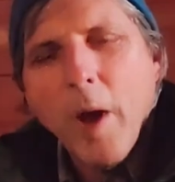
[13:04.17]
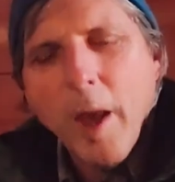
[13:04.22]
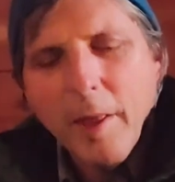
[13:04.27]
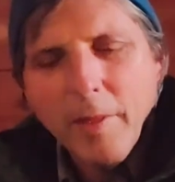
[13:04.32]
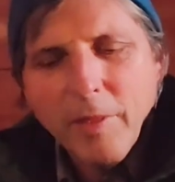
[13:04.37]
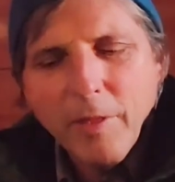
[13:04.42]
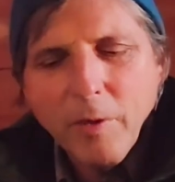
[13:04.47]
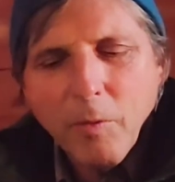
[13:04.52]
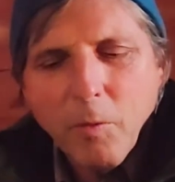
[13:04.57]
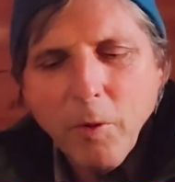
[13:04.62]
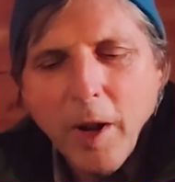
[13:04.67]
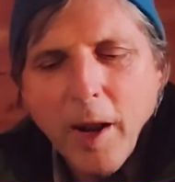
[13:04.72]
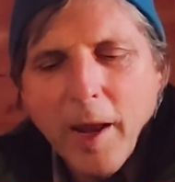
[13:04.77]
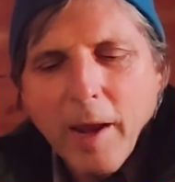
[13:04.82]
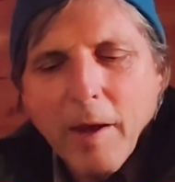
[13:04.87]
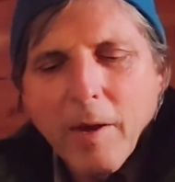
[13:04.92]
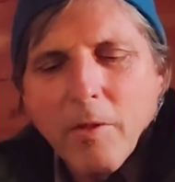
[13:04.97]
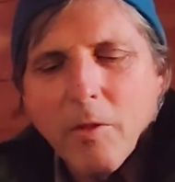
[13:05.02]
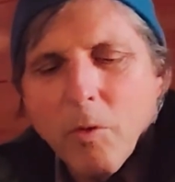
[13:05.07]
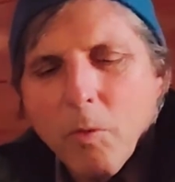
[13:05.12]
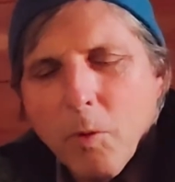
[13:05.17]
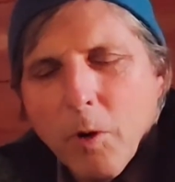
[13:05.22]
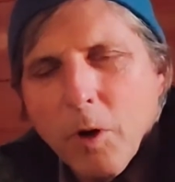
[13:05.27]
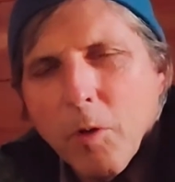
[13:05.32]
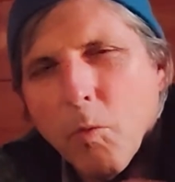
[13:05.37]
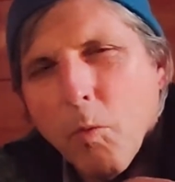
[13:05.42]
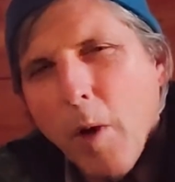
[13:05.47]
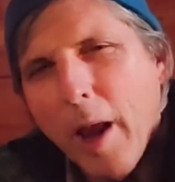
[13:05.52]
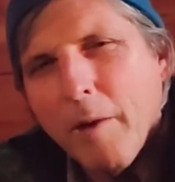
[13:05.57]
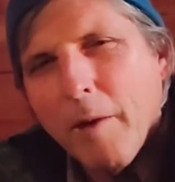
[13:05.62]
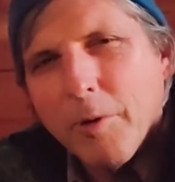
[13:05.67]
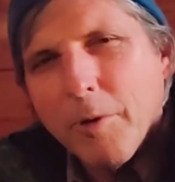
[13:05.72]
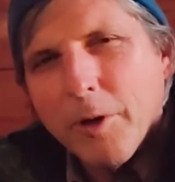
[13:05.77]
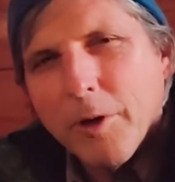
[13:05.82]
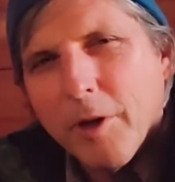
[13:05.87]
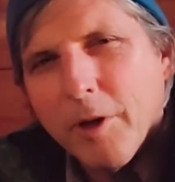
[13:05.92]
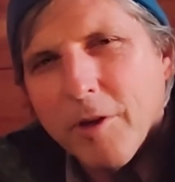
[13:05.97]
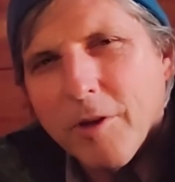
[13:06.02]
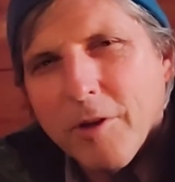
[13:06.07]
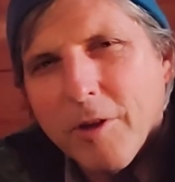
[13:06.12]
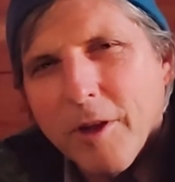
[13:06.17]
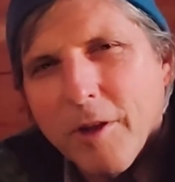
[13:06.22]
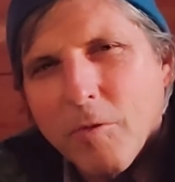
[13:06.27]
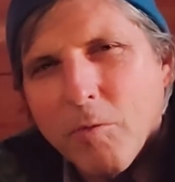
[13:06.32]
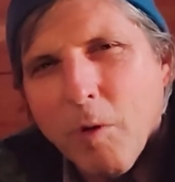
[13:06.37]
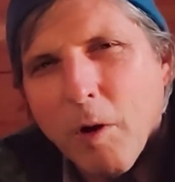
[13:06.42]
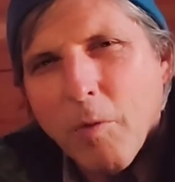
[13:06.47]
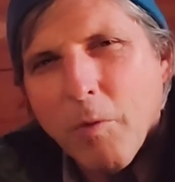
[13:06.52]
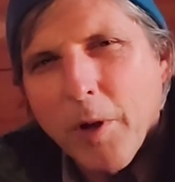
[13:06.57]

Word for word: the way, the word waywardness is where